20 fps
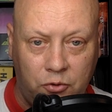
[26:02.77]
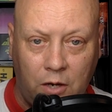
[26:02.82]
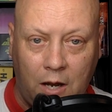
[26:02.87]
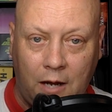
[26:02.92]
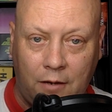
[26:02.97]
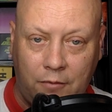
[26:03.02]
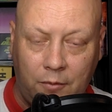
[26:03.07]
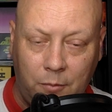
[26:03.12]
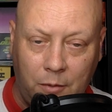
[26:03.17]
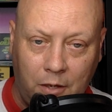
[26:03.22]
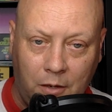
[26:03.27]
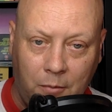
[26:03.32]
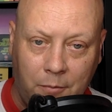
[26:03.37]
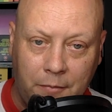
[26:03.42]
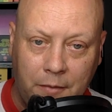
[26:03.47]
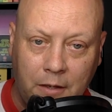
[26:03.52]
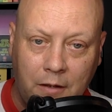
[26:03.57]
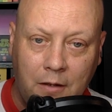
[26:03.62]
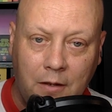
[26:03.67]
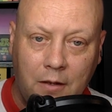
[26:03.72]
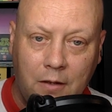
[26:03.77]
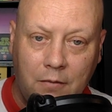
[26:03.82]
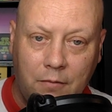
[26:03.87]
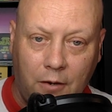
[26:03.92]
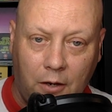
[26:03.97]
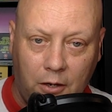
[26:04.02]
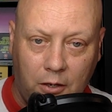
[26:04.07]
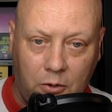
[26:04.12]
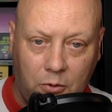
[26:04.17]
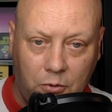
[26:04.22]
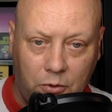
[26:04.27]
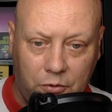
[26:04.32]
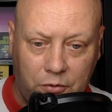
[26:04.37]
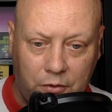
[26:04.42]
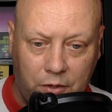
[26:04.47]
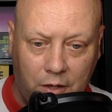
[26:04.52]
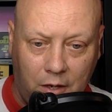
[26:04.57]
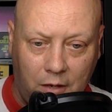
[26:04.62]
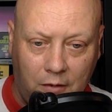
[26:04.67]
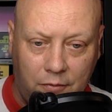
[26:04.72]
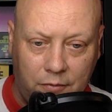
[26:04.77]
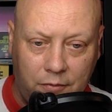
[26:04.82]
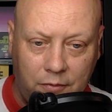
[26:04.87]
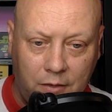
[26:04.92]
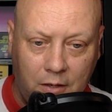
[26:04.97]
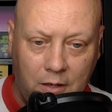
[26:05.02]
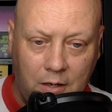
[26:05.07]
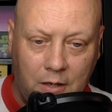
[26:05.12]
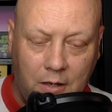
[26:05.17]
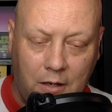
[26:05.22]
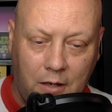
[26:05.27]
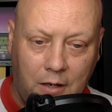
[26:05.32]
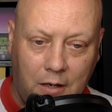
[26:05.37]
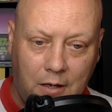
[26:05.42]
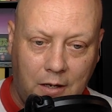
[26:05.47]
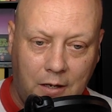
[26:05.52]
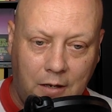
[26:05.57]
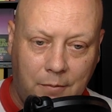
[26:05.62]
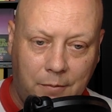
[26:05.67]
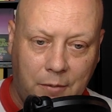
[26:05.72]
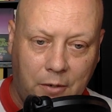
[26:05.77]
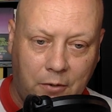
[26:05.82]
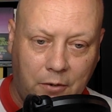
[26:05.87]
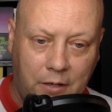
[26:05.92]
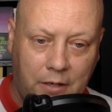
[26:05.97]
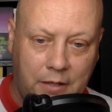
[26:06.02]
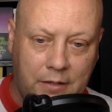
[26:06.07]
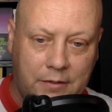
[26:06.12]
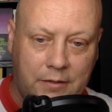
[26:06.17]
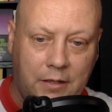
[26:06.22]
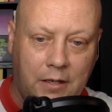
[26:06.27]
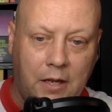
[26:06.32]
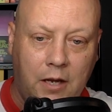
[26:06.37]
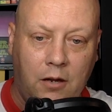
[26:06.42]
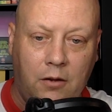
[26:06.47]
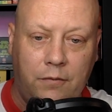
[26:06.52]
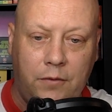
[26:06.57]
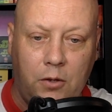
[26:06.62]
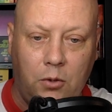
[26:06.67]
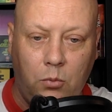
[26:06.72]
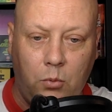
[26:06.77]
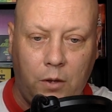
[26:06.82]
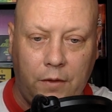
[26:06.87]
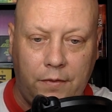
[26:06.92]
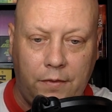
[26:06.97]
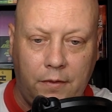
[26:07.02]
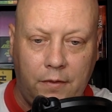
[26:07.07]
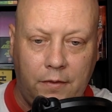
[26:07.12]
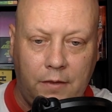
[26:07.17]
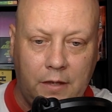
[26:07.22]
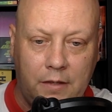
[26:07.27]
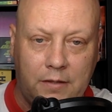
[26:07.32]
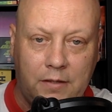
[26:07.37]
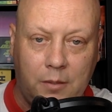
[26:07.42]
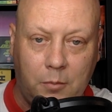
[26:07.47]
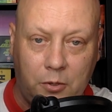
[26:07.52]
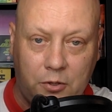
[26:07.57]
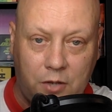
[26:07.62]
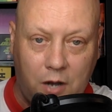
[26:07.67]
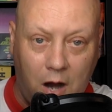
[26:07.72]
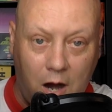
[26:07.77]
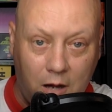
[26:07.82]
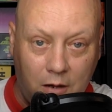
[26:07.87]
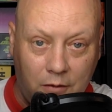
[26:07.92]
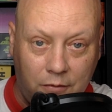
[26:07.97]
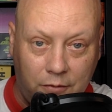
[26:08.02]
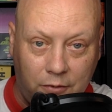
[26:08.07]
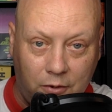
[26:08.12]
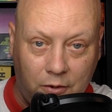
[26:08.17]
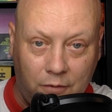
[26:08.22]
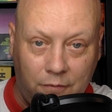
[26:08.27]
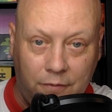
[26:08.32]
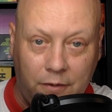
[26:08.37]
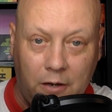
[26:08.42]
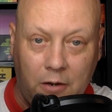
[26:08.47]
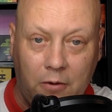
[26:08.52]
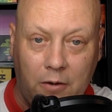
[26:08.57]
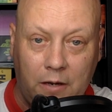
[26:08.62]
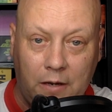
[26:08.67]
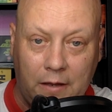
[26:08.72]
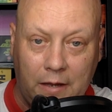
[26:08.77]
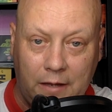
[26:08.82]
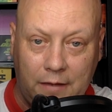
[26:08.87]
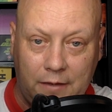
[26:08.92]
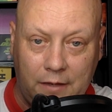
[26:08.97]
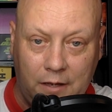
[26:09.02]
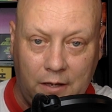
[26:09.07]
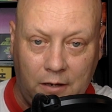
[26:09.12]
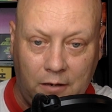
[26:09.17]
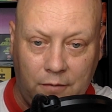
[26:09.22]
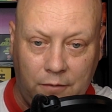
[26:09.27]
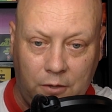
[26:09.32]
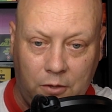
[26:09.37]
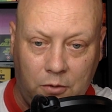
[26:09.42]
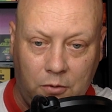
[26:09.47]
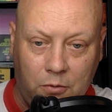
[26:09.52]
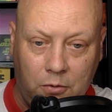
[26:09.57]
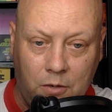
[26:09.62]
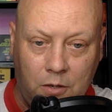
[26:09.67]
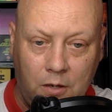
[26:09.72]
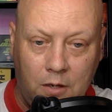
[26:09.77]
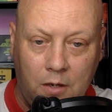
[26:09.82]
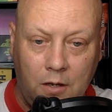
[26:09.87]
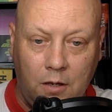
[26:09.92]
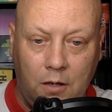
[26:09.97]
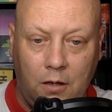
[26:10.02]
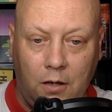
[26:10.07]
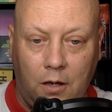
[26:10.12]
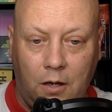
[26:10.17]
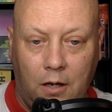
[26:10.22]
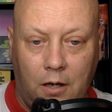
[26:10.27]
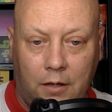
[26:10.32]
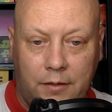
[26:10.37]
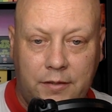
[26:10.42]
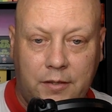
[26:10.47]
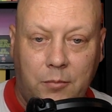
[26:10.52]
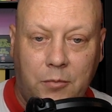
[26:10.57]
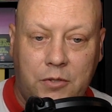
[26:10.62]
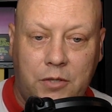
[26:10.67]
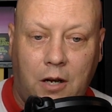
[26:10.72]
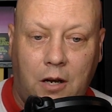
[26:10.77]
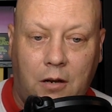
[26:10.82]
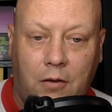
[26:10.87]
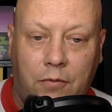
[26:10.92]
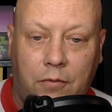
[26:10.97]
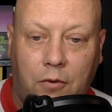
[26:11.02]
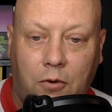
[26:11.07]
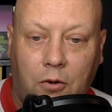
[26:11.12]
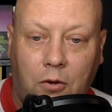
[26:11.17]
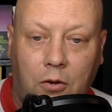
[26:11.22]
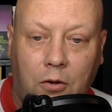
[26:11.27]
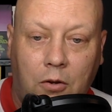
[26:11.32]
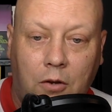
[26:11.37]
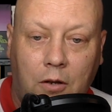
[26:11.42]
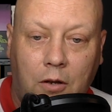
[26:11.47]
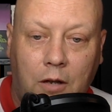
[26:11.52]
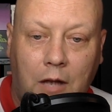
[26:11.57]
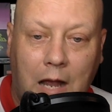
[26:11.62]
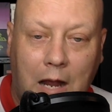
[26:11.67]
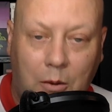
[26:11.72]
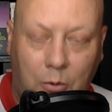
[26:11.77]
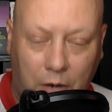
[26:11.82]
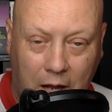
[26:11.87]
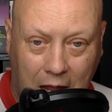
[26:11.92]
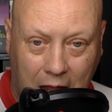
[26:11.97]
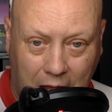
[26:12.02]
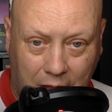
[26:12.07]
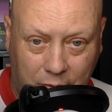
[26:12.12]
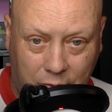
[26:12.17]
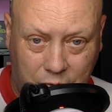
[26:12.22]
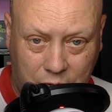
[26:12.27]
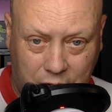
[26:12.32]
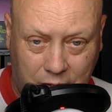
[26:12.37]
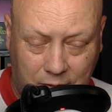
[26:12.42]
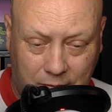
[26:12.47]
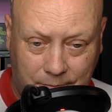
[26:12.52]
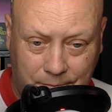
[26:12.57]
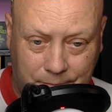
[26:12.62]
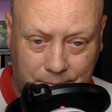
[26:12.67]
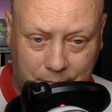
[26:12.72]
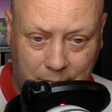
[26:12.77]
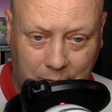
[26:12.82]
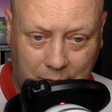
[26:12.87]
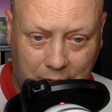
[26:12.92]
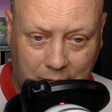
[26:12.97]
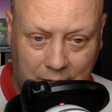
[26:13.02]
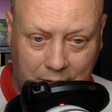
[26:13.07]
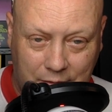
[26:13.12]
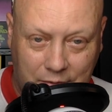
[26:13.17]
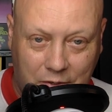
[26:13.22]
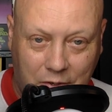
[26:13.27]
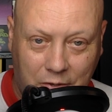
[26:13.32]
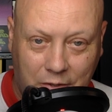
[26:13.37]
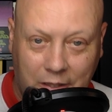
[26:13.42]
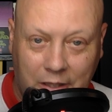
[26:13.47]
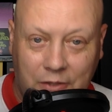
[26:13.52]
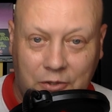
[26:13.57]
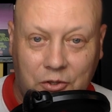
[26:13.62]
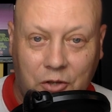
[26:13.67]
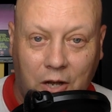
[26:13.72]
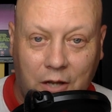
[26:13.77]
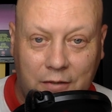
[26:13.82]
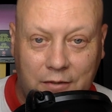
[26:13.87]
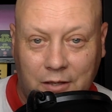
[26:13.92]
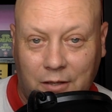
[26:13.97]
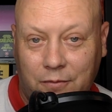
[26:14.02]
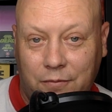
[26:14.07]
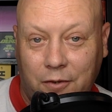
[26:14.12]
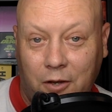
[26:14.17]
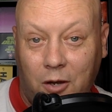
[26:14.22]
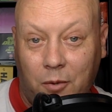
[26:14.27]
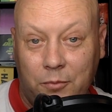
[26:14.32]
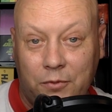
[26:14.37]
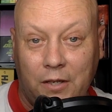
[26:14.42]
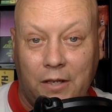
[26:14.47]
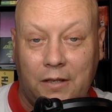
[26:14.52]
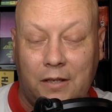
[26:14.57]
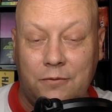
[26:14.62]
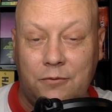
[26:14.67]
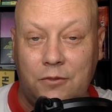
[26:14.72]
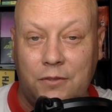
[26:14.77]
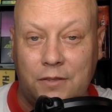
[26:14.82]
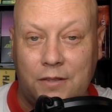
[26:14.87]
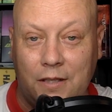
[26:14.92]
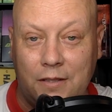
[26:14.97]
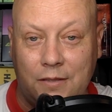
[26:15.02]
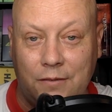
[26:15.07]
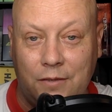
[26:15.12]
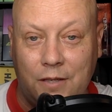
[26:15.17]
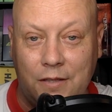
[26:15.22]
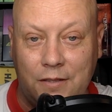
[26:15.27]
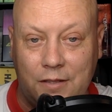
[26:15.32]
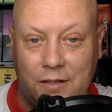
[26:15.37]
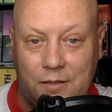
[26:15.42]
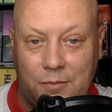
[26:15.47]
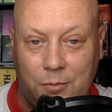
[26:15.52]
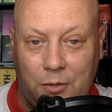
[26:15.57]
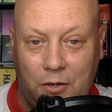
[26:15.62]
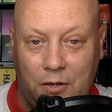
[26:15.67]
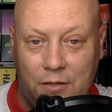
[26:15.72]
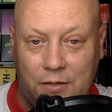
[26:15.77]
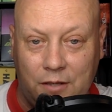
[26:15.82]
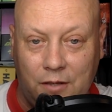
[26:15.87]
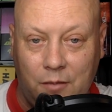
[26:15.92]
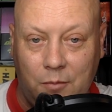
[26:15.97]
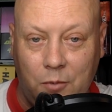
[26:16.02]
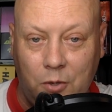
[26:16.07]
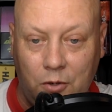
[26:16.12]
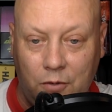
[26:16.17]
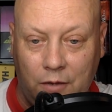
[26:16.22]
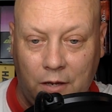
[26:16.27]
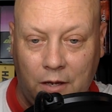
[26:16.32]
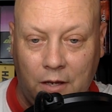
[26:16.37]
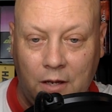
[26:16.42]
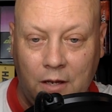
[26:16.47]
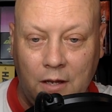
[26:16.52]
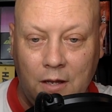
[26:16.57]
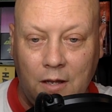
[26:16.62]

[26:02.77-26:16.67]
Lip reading: track from him. Very cool stuff. There is an interview with the cinematographer, a very lengthy interview, cinematographer Howard Atherton, and it's called An Exhausting Film, so that gives you a sense of his experience on the movie.